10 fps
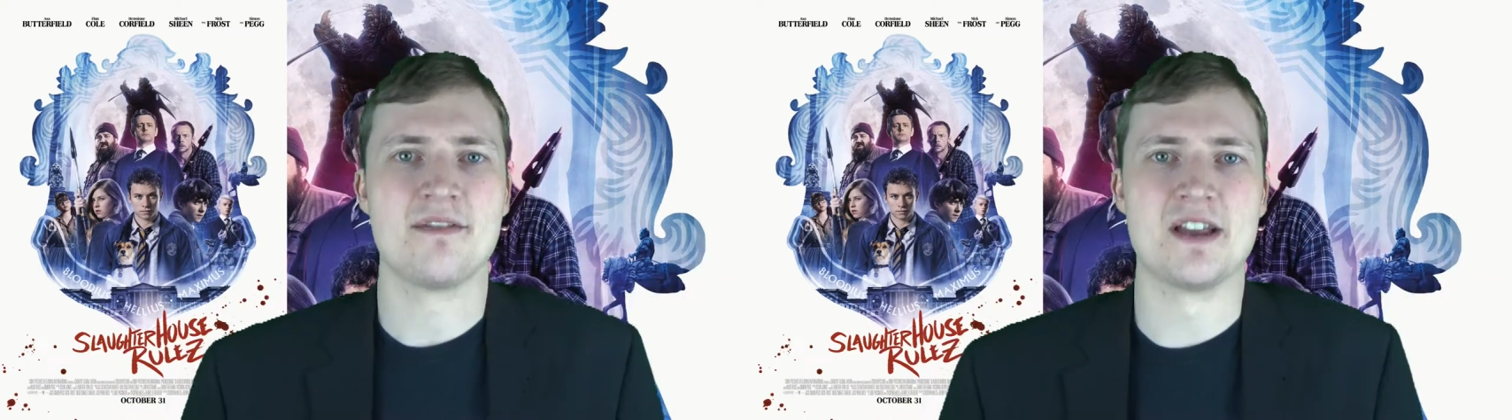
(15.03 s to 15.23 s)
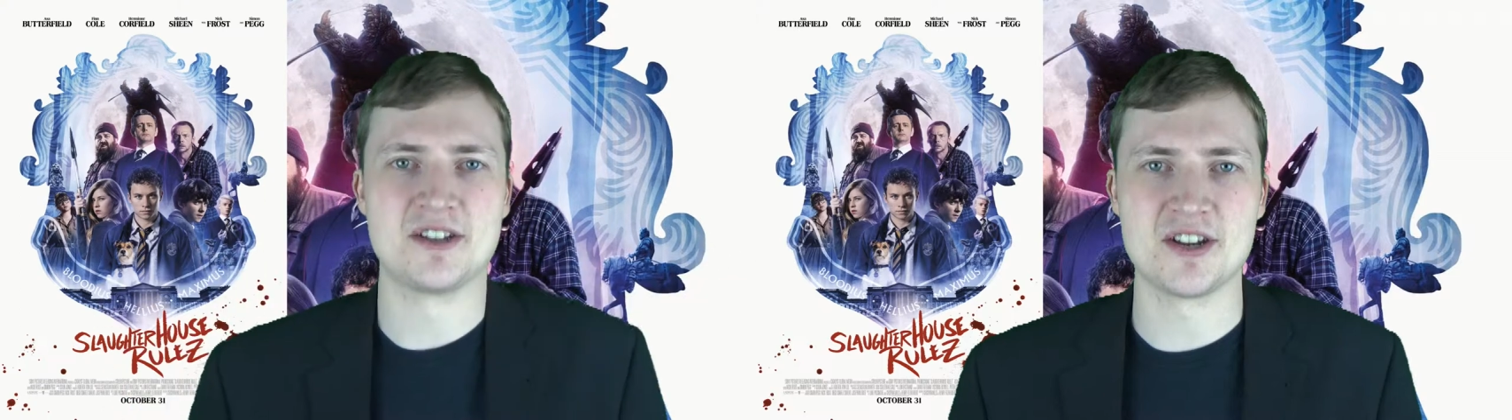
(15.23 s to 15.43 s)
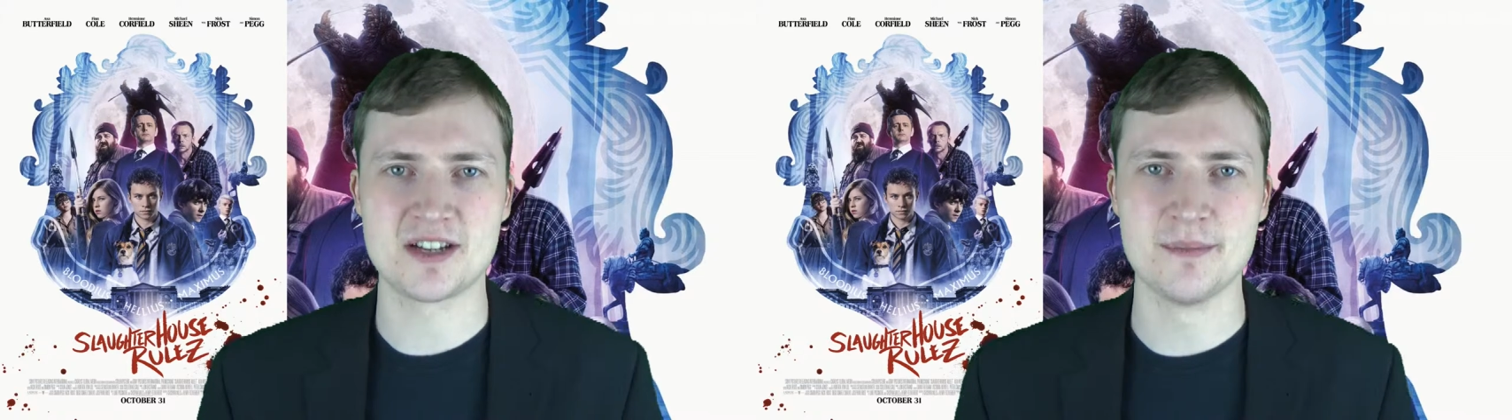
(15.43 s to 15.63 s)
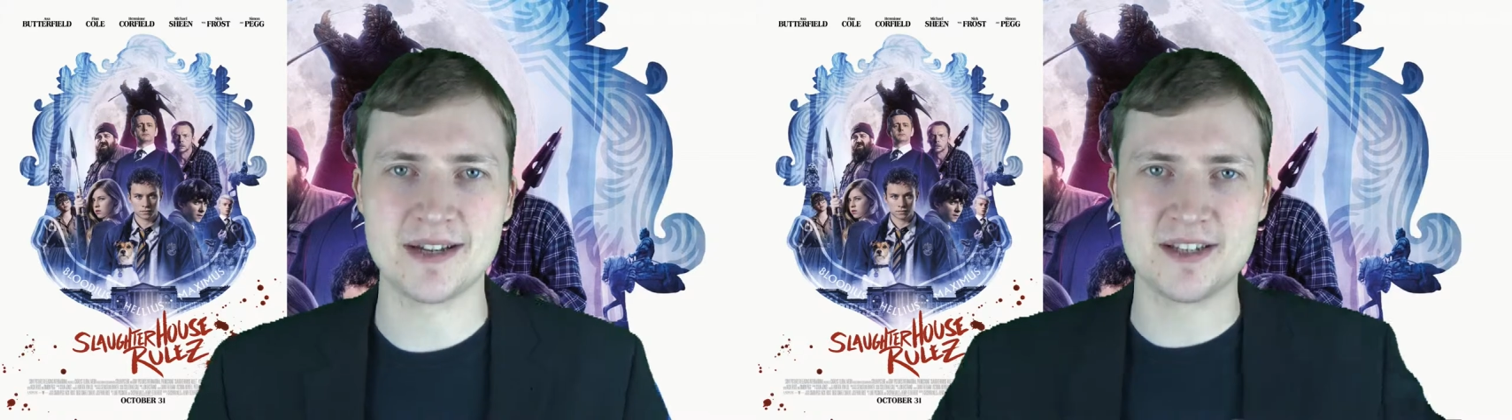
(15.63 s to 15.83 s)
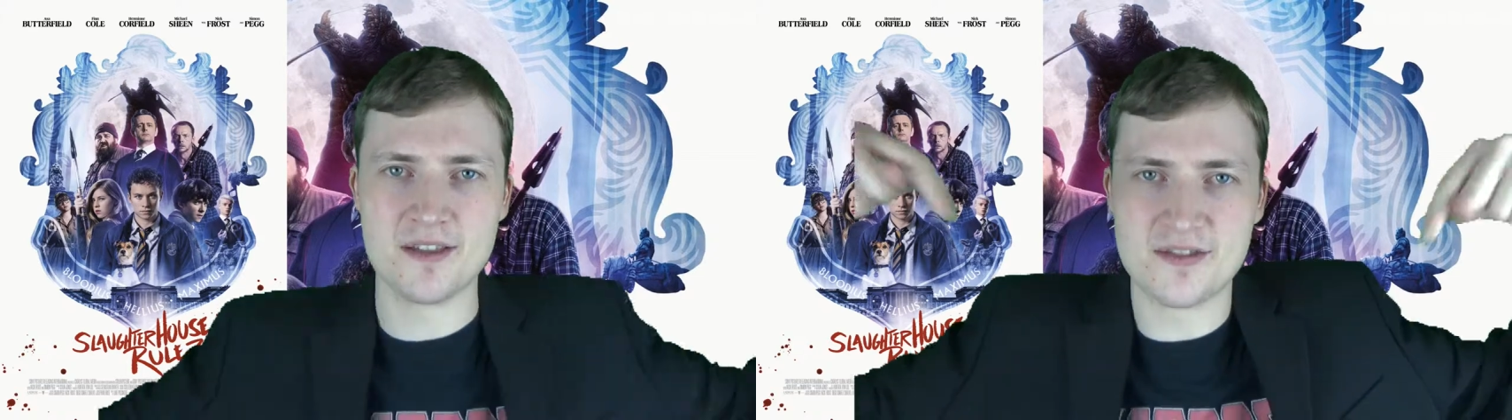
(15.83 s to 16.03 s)
then let's just come
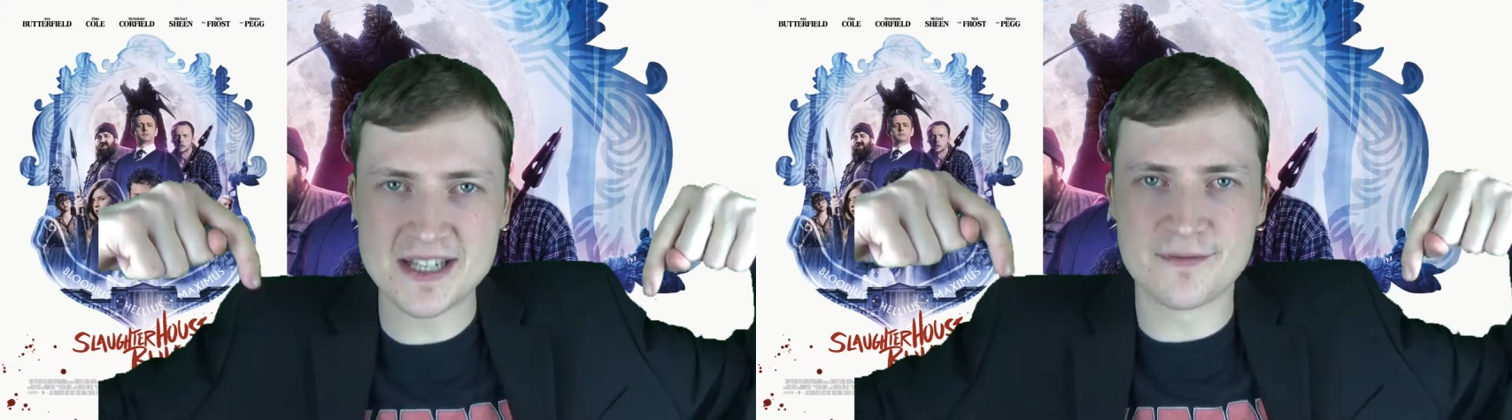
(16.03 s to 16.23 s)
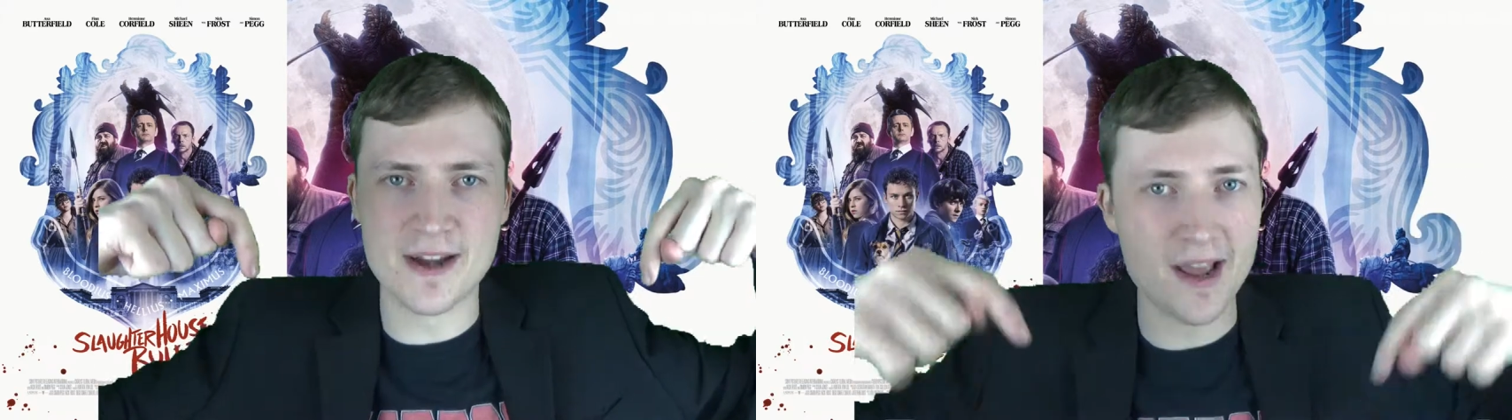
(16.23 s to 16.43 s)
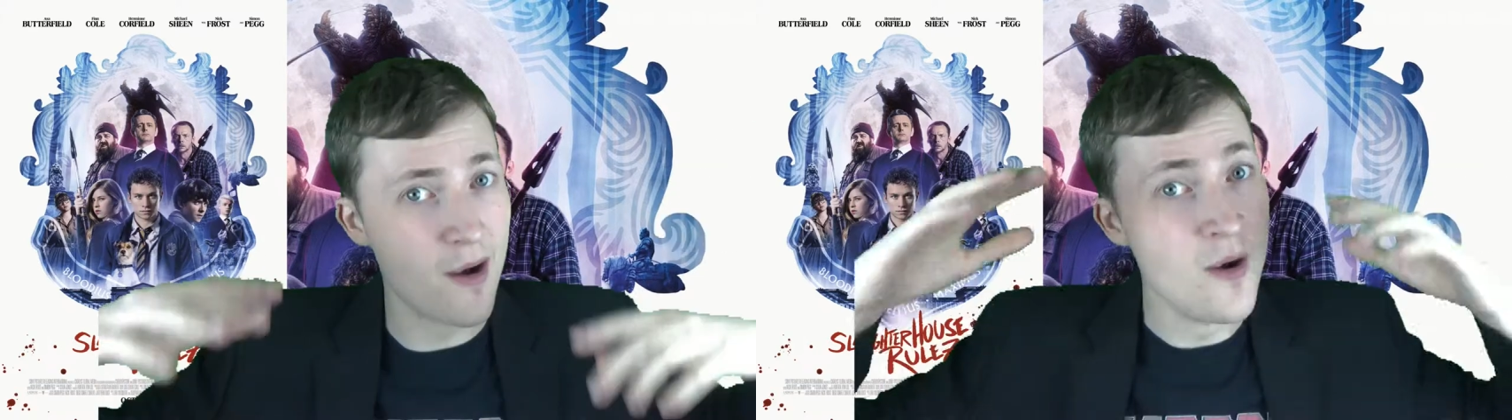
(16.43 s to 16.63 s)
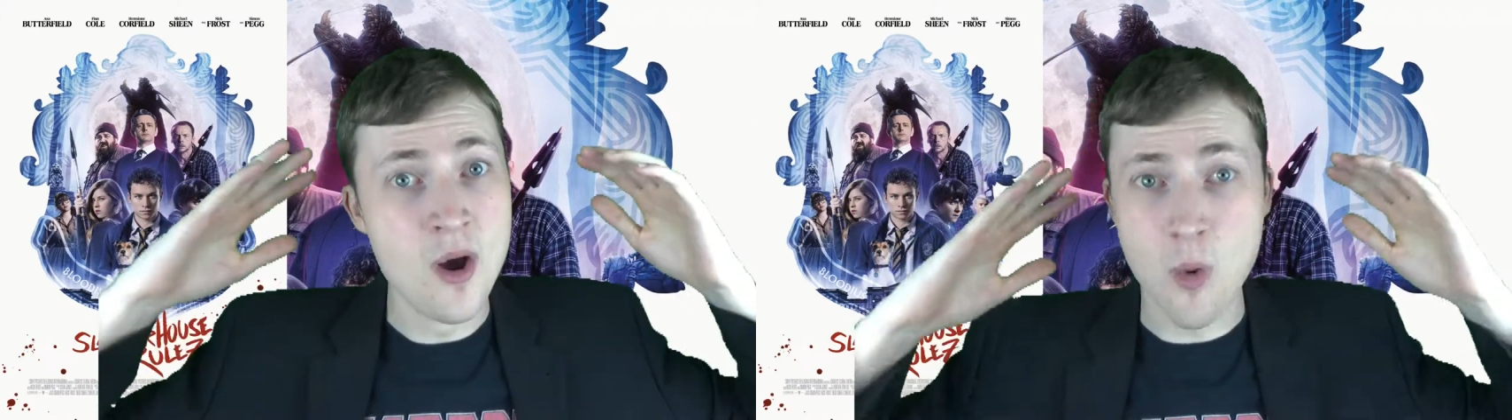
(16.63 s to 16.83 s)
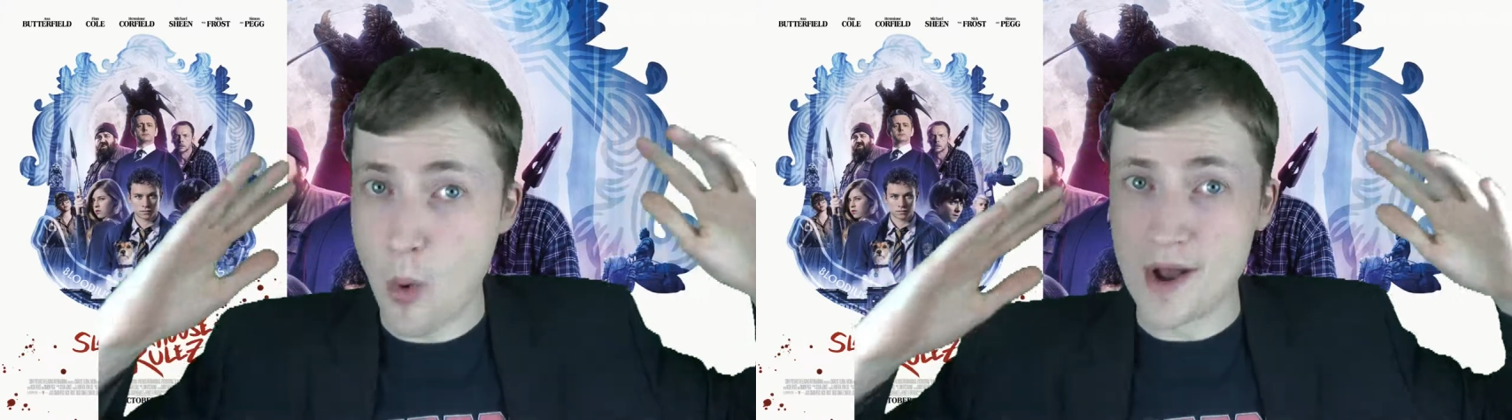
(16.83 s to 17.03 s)
back to this video
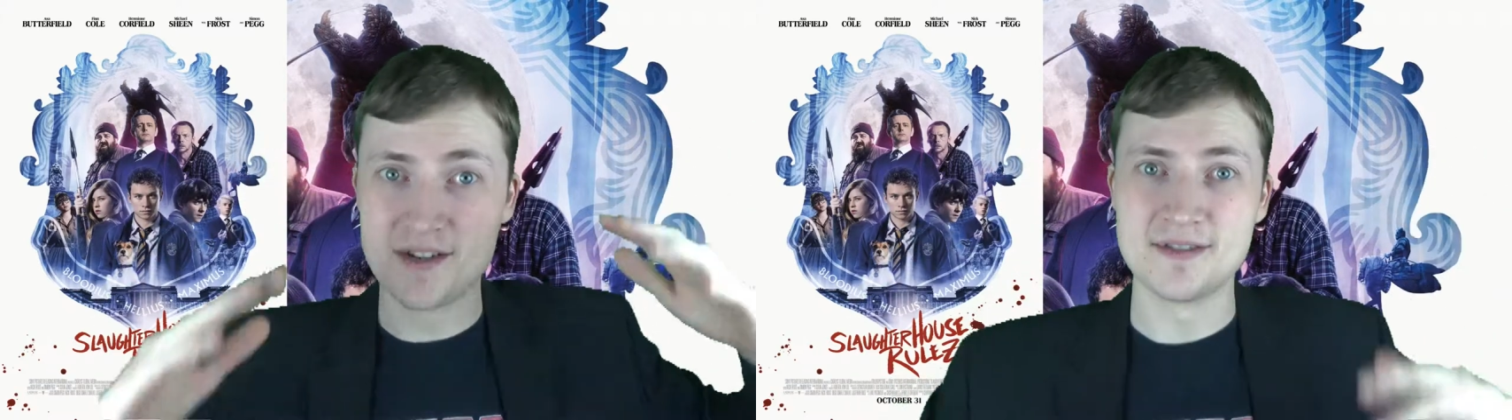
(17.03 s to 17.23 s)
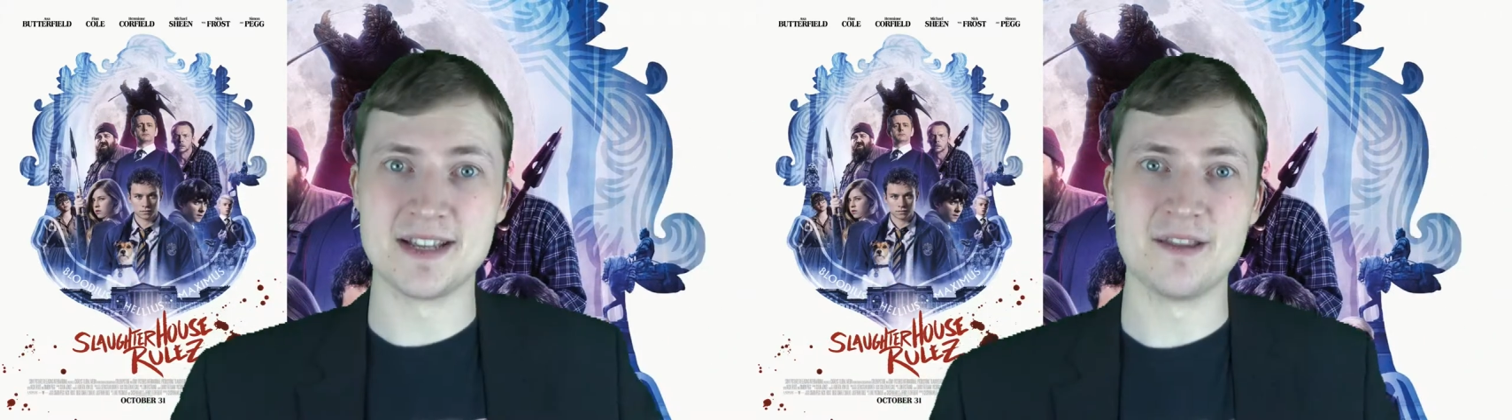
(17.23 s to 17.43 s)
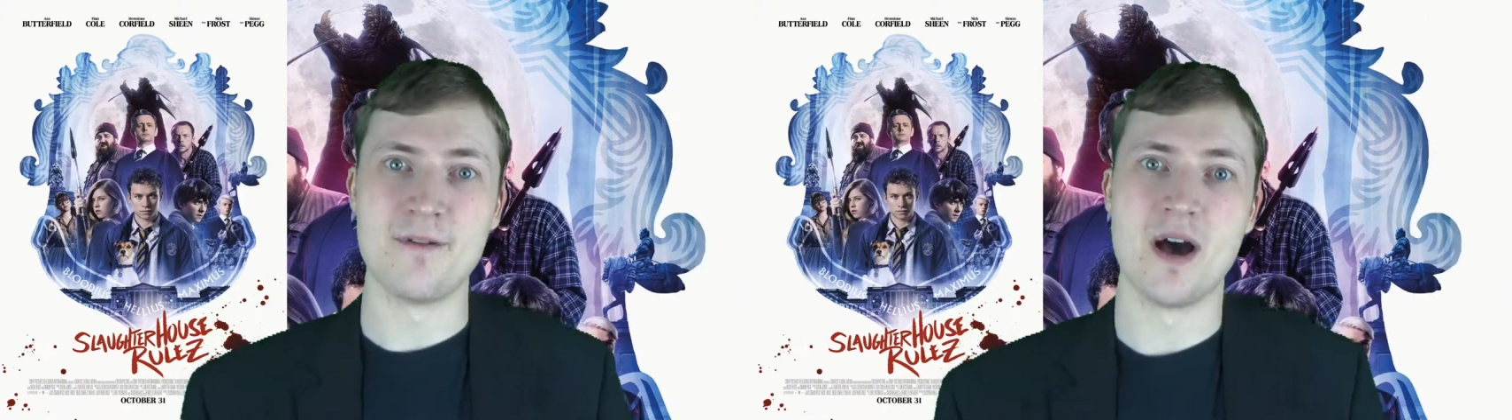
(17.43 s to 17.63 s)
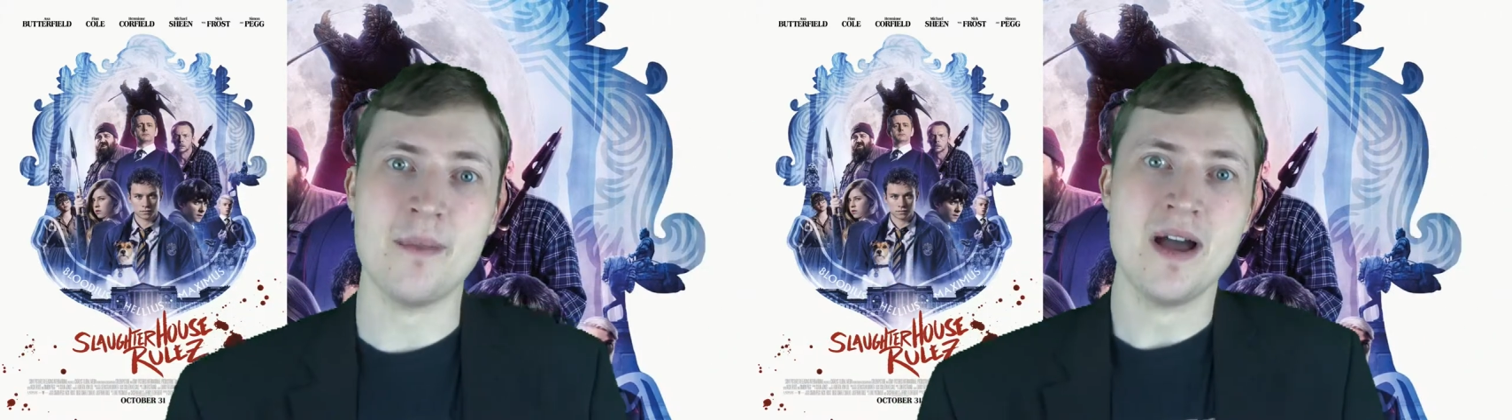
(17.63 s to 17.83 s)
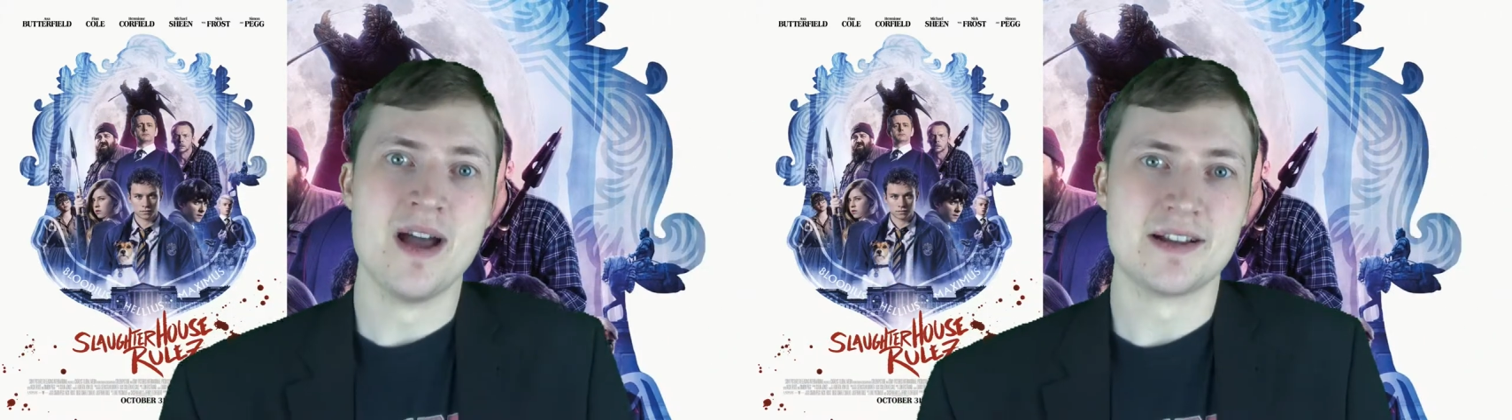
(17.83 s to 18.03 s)
once you've seen the film.